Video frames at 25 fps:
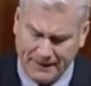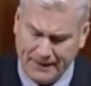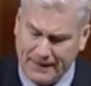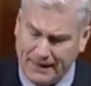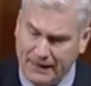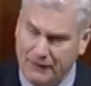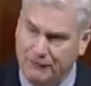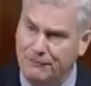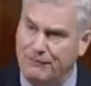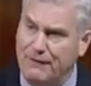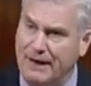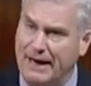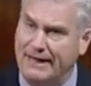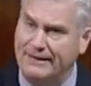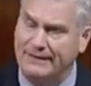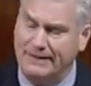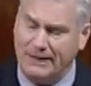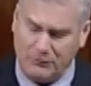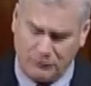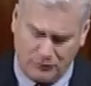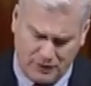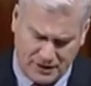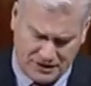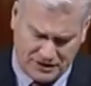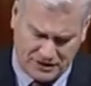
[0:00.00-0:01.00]
In fact, they
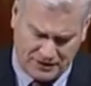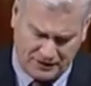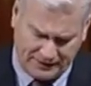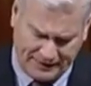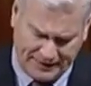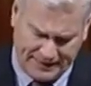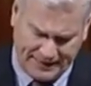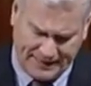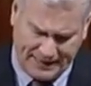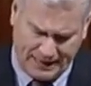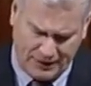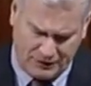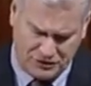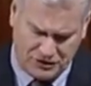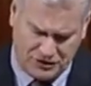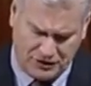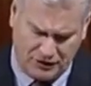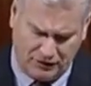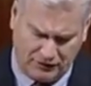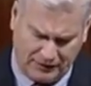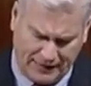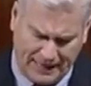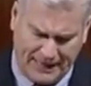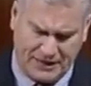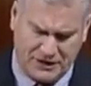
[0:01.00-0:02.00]
recently announced
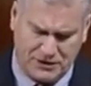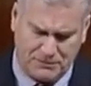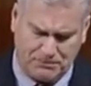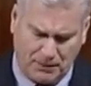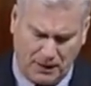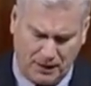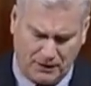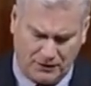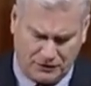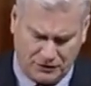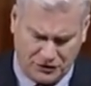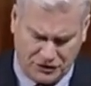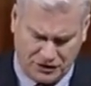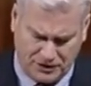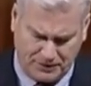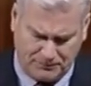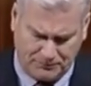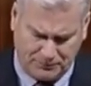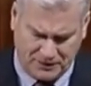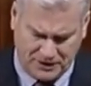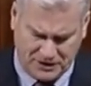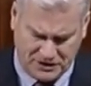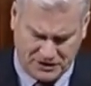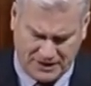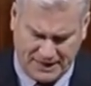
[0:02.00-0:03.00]
their latest partnership
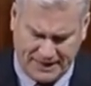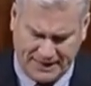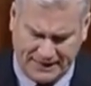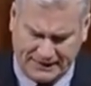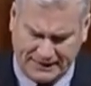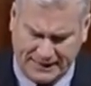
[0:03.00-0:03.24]
with the St.